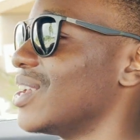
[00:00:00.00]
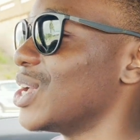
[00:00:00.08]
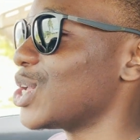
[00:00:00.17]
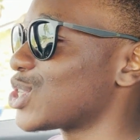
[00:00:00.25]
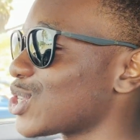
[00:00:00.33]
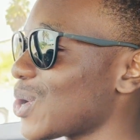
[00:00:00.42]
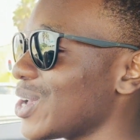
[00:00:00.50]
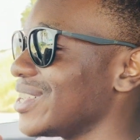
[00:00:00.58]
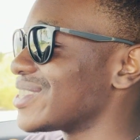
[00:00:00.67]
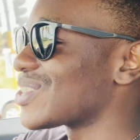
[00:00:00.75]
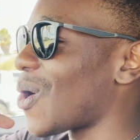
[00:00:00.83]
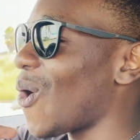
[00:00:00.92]
so
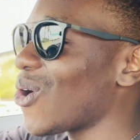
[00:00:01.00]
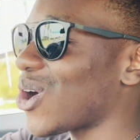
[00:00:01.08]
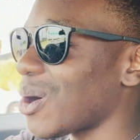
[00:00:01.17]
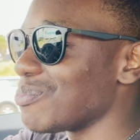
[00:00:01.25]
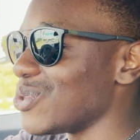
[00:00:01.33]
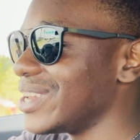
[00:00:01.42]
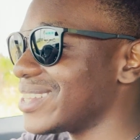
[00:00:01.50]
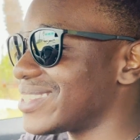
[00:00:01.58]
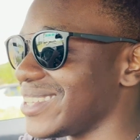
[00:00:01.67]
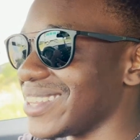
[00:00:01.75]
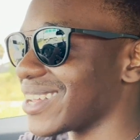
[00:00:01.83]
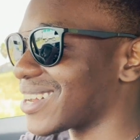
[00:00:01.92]
it's the whole
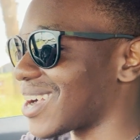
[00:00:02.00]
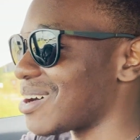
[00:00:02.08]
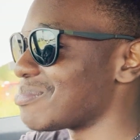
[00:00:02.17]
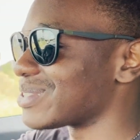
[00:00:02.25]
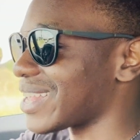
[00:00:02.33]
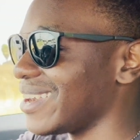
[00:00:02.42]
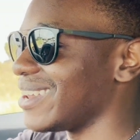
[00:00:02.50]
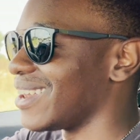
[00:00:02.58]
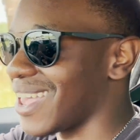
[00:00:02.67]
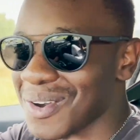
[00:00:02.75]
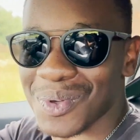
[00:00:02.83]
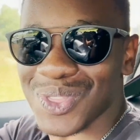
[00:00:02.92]
community that comes hand in
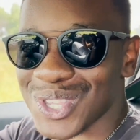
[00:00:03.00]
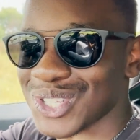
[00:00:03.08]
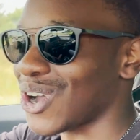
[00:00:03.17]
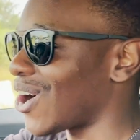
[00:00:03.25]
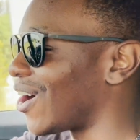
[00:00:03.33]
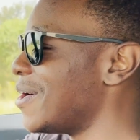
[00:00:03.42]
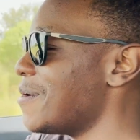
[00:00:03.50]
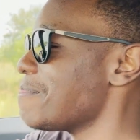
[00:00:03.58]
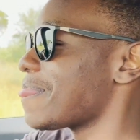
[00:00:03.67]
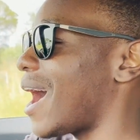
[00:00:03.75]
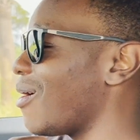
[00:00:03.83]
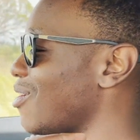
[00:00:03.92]
hand with this car.
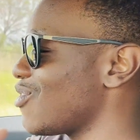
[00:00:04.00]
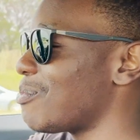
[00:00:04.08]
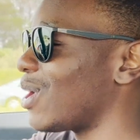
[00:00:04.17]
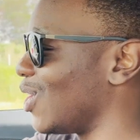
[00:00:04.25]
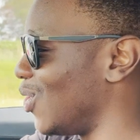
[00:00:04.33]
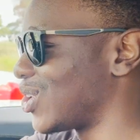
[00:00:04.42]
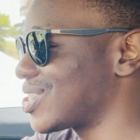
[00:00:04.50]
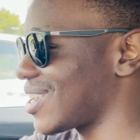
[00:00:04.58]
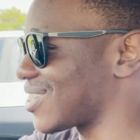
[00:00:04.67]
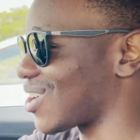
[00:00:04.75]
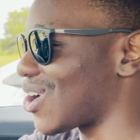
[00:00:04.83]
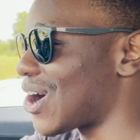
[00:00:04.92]
How everybody looks
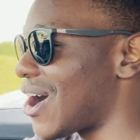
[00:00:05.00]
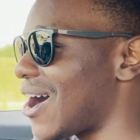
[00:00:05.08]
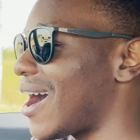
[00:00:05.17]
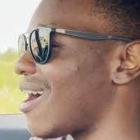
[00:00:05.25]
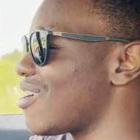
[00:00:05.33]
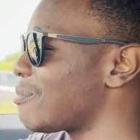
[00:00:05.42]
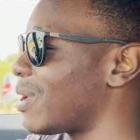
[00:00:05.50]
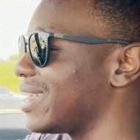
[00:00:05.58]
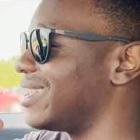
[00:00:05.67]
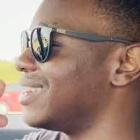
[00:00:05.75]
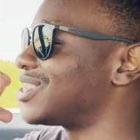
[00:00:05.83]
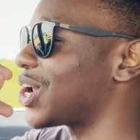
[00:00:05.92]
at the car, how everybody
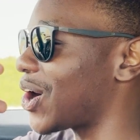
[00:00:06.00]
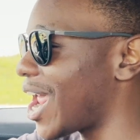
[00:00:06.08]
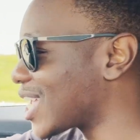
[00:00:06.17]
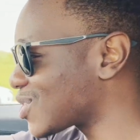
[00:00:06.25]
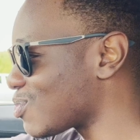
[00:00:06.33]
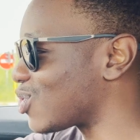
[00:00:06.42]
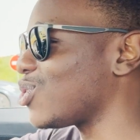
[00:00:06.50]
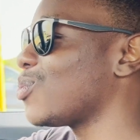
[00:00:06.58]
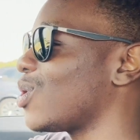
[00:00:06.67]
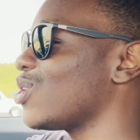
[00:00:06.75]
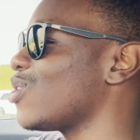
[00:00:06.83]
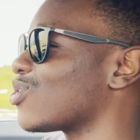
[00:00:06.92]
interacts with you
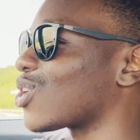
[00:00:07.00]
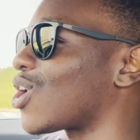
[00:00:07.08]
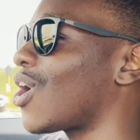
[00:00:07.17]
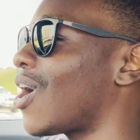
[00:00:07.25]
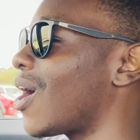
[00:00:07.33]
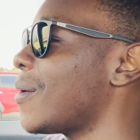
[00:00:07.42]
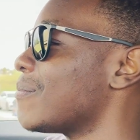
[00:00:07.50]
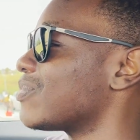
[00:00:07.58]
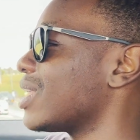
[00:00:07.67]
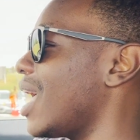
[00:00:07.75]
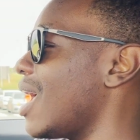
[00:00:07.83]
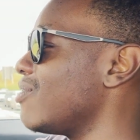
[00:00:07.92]
when you're in the car.
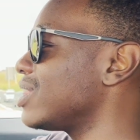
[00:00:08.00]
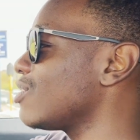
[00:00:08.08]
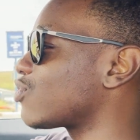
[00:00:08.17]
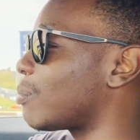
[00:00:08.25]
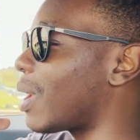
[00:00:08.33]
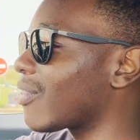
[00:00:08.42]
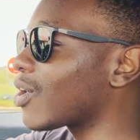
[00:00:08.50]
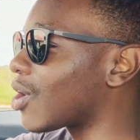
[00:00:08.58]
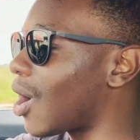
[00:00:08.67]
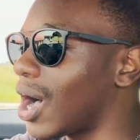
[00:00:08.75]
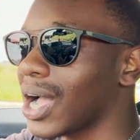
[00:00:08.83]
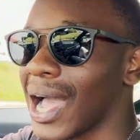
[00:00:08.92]
Everything from other
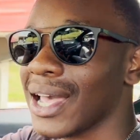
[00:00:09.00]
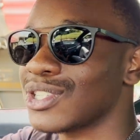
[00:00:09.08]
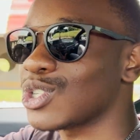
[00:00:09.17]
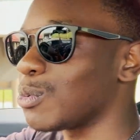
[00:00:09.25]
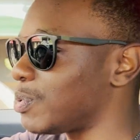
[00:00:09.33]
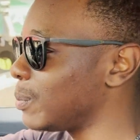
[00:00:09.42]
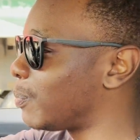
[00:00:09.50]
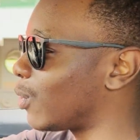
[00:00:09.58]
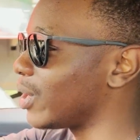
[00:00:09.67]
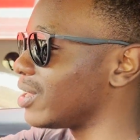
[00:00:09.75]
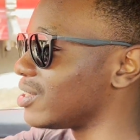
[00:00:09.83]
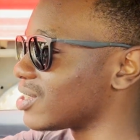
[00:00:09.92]
car guys to people
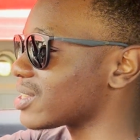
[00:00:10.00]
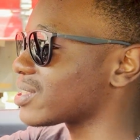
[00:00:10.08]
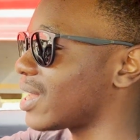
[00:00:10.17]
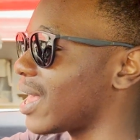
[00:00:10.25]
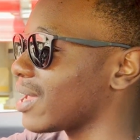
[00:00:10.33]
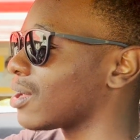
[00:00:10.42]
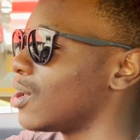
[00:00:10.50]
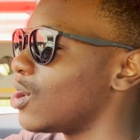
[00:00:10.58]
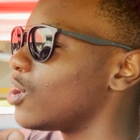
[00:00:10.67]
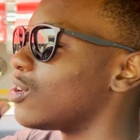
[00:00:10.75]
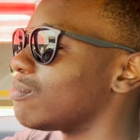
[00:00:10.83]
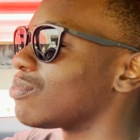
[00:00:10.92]
in just like
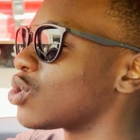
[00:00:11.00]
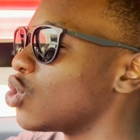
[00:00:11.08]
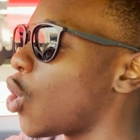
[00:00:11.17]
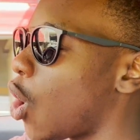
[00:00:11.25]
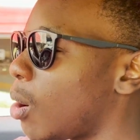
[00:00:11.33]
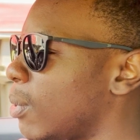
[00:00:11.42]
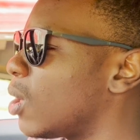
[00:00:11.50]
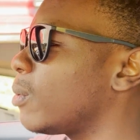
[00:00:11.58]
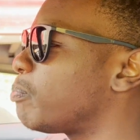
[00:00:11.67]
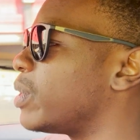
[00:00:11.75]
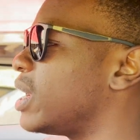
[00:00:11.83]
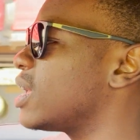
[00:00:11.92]
normal
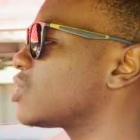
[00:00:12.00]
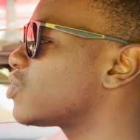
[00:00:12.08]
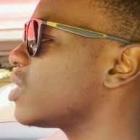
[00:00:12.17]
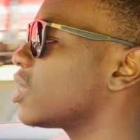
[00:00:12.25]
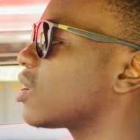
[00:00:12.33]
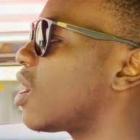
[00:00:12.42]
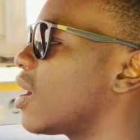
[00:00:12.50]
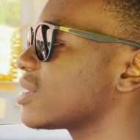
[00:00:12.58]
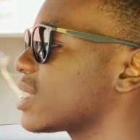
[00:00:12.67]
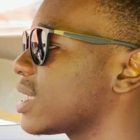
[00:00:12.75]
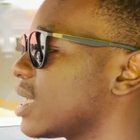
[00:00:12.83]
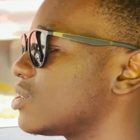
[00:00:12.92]
pedestrian cars,
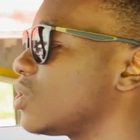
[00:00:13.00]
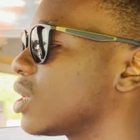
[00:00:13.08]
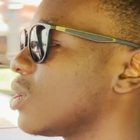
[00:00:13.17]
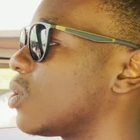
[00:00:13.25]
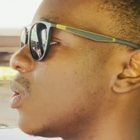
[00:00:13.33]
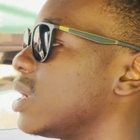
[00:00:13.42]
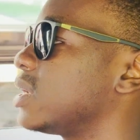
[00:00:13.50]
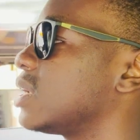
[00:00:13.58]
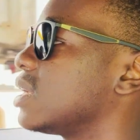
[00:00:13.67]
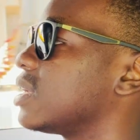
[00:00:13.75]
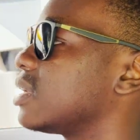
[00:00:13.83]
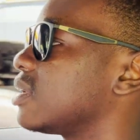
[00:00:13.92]
I guess you can call it.
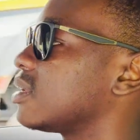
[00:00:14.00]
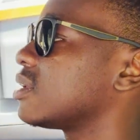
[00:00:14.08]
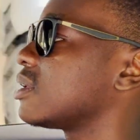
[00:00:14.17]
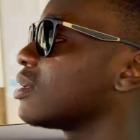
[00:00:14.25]
Ooh.